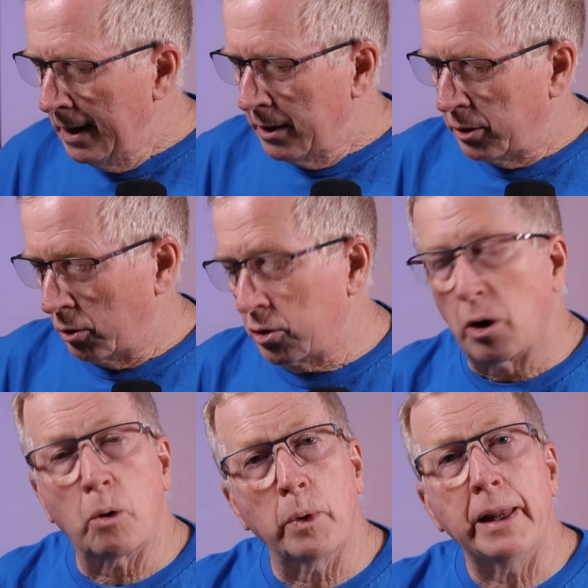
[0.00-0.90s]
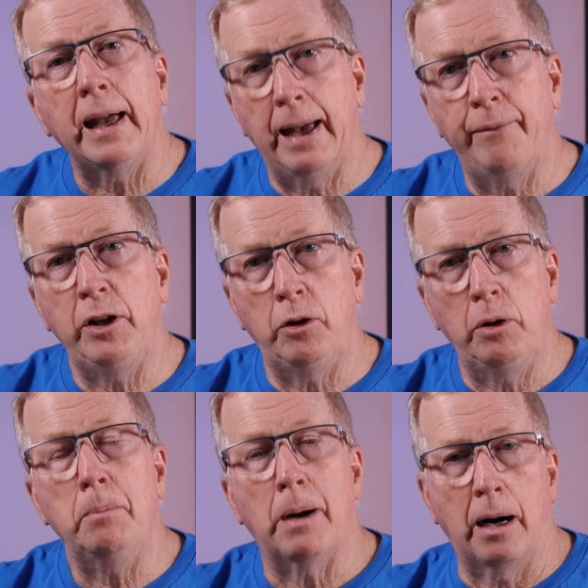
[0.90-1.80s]
So start with a heavy
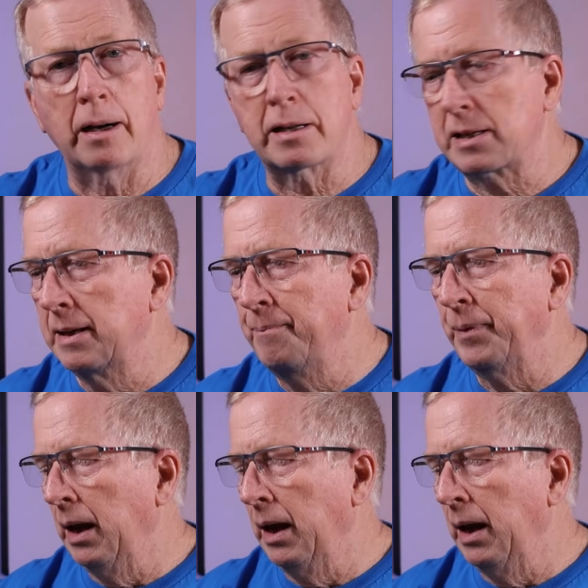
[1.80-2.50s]
duty box.